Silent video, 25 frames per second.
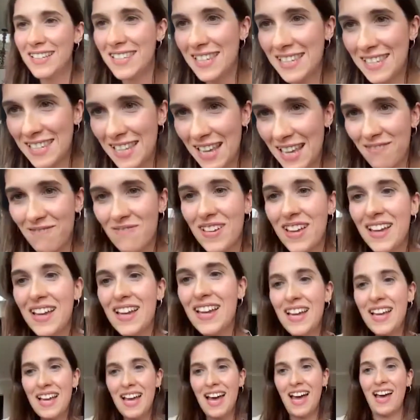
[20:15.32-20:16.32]
the same.
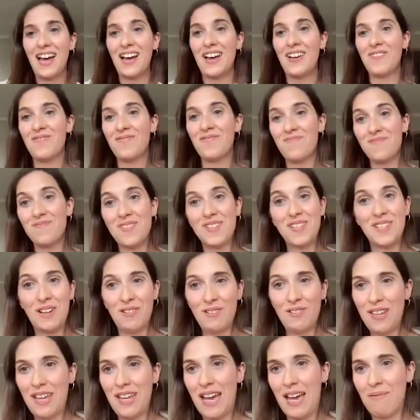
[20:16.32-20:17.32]
So
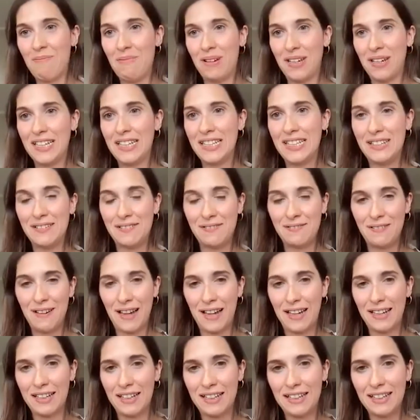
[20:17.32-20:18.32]
yeah, I mean,
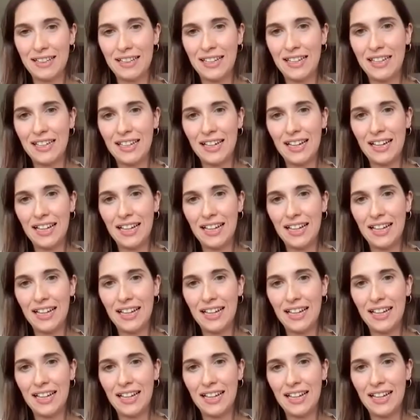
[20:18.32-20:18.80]
definitely.